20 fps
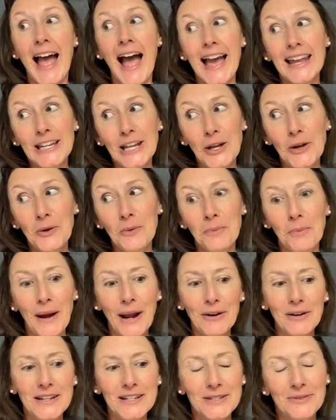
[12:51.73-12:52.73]
I know,
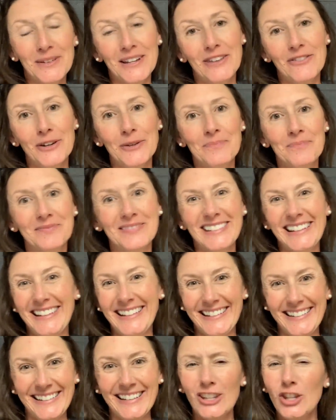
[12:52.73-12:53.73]
brownies, whatever.
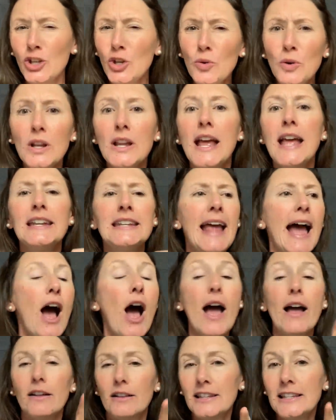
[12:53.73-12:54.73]
You can,
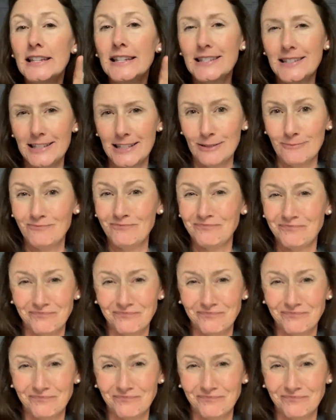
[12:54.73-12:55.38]
now listen.